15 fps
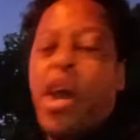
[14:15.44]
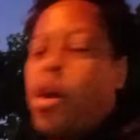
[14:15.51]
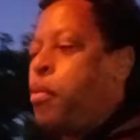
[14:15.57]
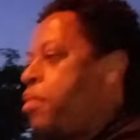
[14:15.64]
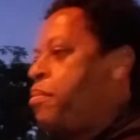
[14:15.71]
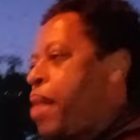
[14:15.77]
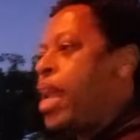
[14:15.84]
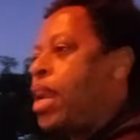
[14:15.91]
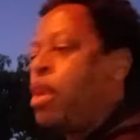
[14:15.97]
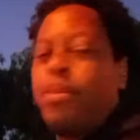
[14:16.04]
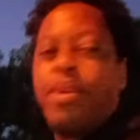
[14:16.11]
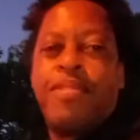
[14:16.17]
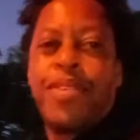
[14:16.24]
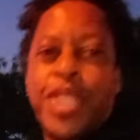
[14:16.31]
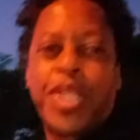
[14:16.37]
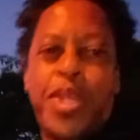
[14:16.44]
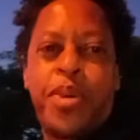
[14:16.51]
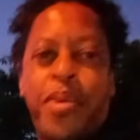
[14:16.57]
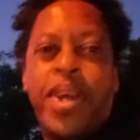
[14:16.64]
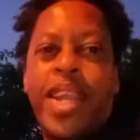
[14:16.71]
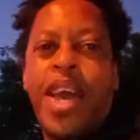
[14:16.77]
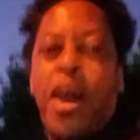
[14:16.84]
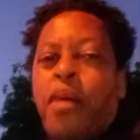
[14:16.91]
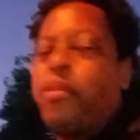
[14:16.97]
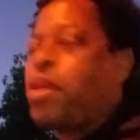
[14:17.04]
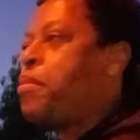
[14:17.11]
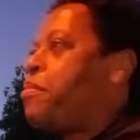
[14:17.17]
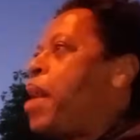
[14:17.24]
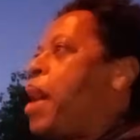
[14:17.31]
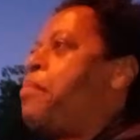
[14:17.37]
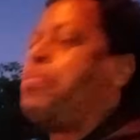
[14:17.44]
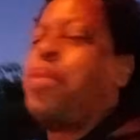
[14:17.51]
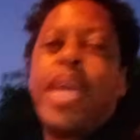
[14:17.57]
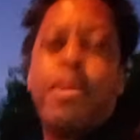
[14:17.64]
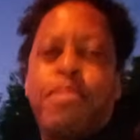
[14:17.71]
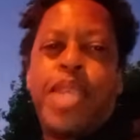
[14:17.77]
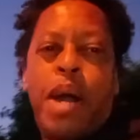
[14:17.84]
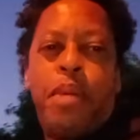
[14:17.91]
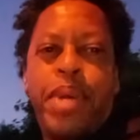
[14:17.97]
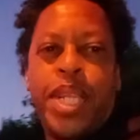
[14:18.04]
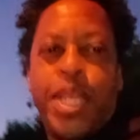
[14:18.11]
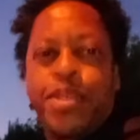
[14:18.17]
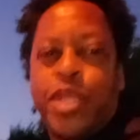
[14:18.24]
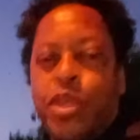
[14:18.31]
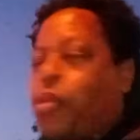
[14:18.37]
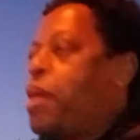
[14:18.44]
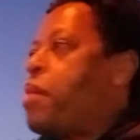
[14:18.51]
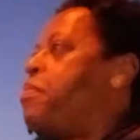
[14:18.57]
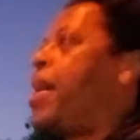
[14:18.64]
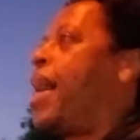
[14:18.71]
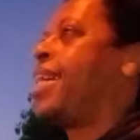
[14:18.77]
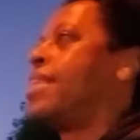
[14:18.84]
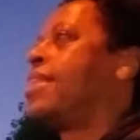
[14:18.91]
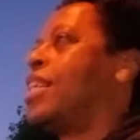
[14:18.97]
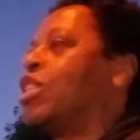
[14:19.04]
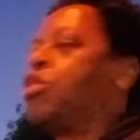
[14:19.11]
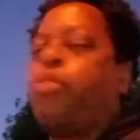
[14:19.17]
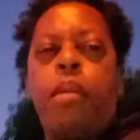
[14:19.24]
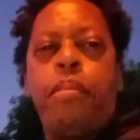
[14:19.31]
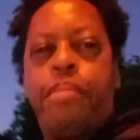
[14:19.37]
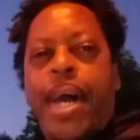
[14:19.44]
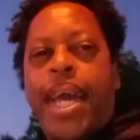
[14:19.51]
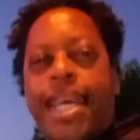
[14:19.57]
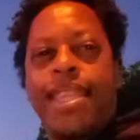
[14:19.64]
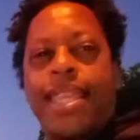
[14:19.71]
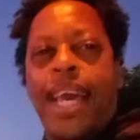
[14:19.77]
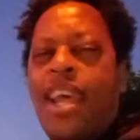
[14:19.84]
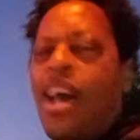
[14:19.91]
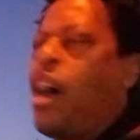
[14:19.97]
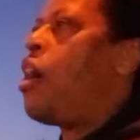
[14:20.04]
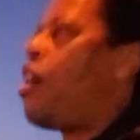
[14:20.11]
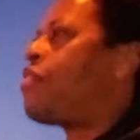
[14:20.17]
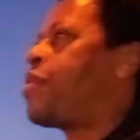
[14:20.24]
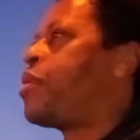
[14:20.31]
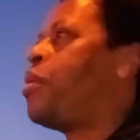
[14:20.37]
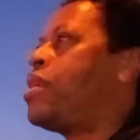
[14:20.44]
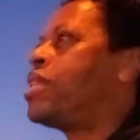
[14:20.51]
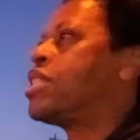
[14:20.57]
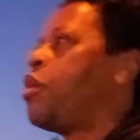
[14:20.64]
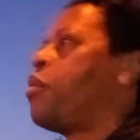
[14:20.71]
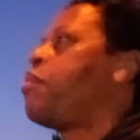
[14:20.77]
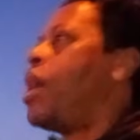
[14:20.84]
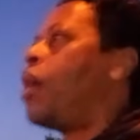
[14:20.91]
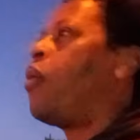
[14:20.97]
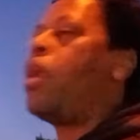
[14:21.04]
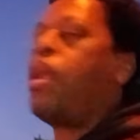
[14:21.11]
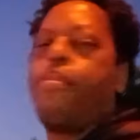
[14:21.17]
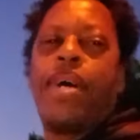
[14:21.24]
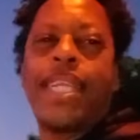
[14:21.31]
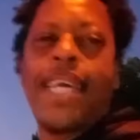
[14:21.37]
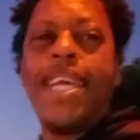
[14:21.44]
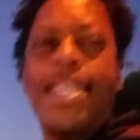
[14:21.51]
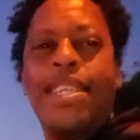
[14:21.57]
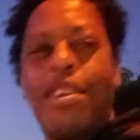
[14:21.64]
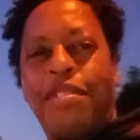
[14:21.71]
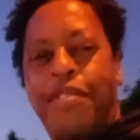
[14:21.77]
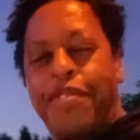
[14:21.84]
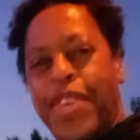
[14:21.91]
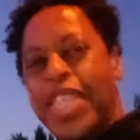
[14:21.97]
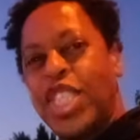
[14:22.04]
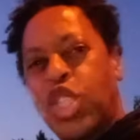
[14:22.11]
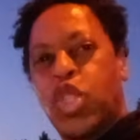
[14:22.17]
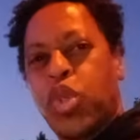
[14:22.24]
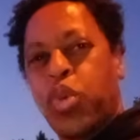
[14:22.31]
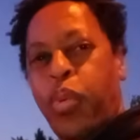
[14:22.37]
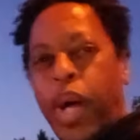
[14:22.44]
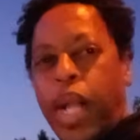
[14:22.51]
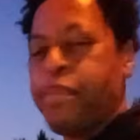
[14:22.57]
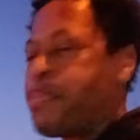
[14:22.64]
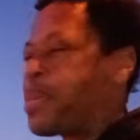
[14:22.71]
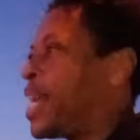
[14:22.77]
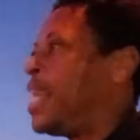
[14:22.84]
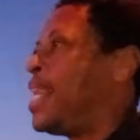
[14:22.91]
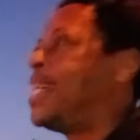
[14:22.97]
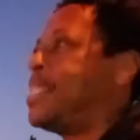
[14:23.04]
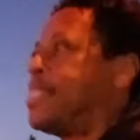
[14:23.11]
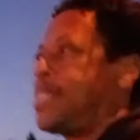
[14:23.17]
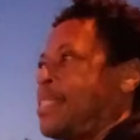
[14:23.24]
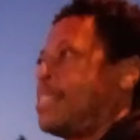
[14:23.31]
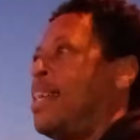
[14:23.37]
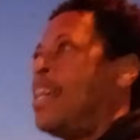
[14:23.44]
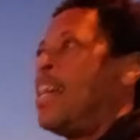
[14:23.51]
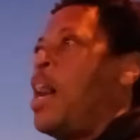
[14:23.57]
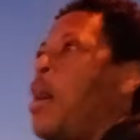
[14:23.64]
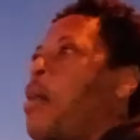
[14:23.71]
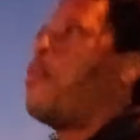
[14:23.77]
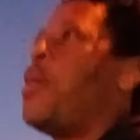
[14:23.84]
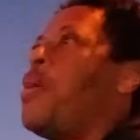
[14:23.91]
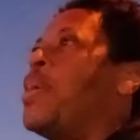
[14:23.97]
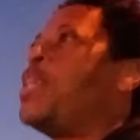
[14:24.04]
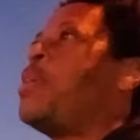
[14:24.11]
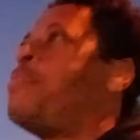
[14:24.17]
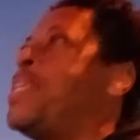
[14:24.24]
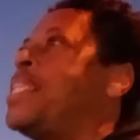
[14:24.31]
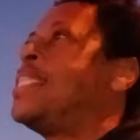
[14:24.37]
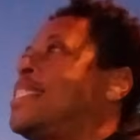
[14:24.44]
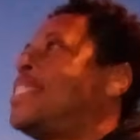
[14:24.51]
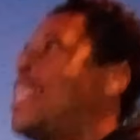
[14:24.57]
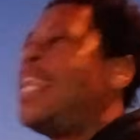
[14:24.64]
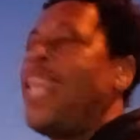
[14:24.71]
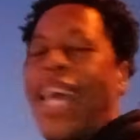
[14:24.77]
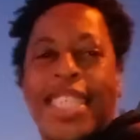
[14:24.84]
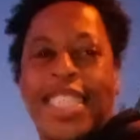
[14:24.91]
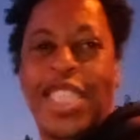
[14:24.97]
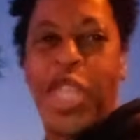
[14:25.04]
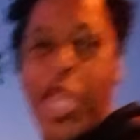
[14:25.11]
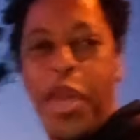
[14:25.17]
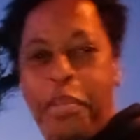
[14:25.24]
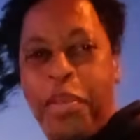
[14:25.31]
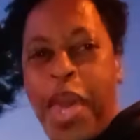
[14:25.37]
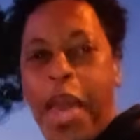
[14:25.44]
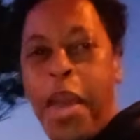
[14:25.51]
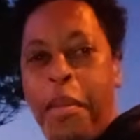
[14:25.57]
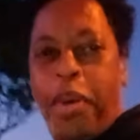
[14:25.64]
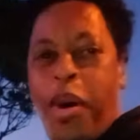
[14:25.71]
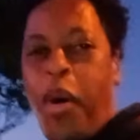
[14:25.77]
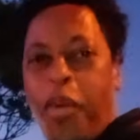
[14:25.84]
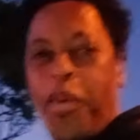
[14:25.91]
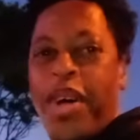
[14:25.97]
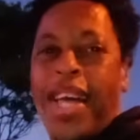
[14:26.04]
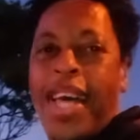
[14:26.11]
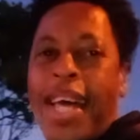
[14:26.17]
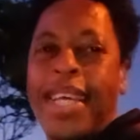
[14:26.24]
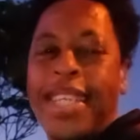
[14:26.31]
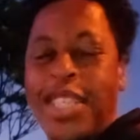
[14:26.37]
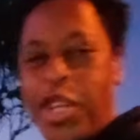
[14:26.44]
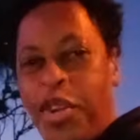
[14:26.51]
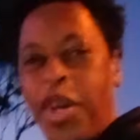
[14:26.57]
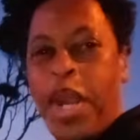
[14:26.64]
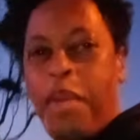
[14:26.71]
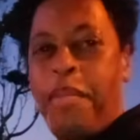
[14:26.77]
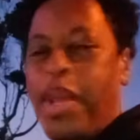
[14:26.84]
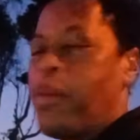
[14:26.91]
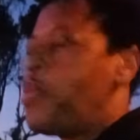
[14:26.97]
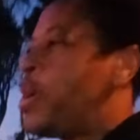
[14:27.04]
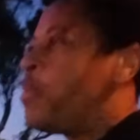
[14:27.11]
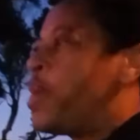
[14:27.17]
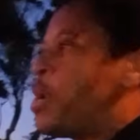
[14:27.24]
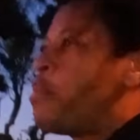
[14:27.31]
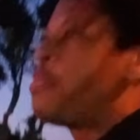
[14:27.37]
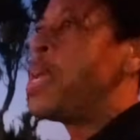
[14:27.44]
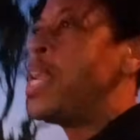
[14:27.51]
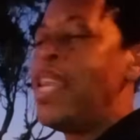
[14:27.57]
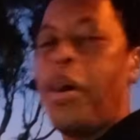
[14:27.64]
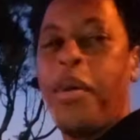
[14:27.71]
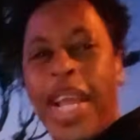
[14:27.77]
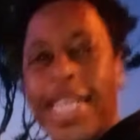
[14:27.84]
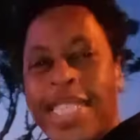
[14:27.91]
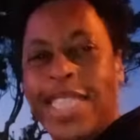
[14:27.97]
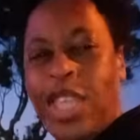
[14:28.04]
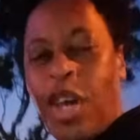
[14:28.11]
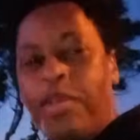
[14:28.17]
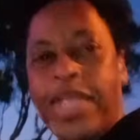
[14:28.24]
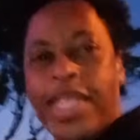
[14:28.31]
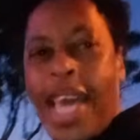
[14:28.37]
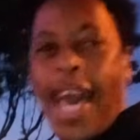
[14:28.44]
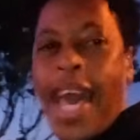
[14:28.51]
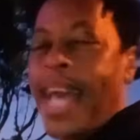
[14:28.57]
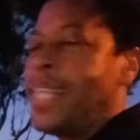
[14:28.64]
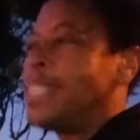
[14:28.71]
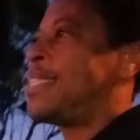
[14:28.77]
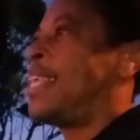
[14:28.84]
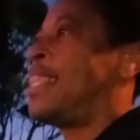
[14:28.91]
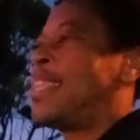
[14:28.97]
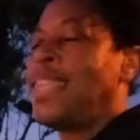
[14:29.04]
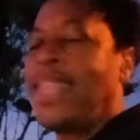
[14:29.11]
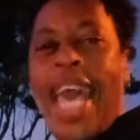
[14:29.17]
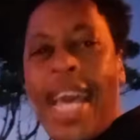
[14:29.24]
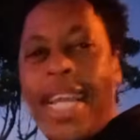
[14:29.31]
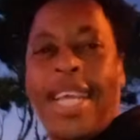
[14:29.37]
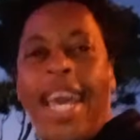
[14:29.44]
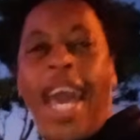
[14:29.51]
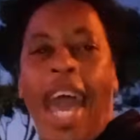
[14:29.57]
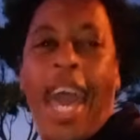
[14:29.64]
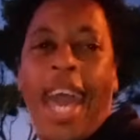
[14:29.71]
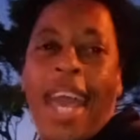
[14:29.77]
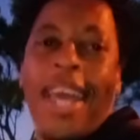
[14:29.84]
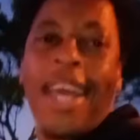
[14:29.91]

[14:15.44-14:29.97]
we buy Louis Vuitton, we buy BMWs, we buying this, we buying that. Of course, we are all about individual brilliance. We want to be seen as the people. You know what I mean? We want to be known as those guys, that guy.